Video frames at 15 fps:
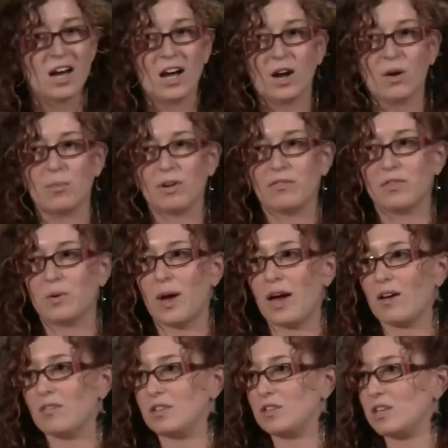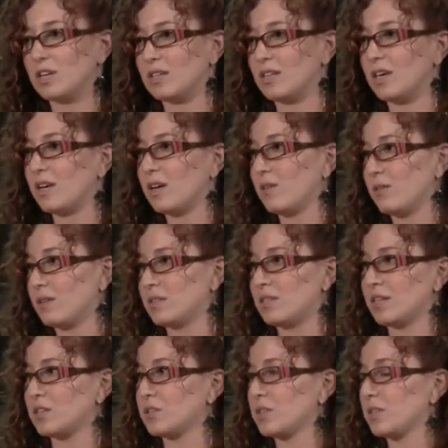Um, if you haven't checked that out, it's
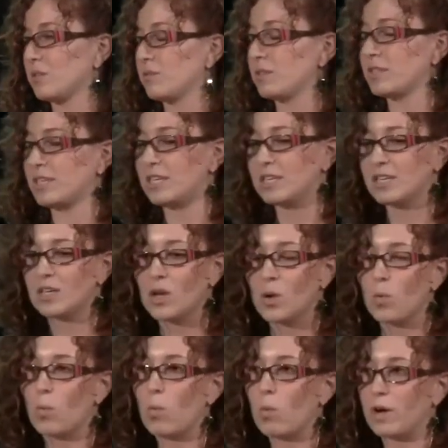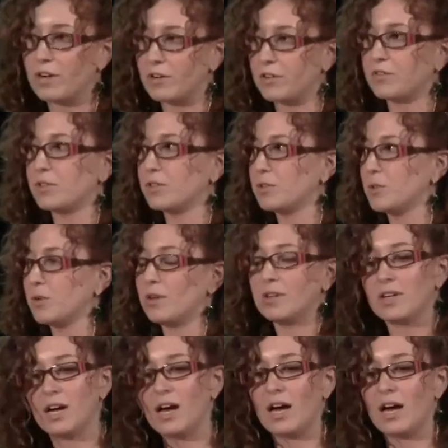actually a really wonderful tool.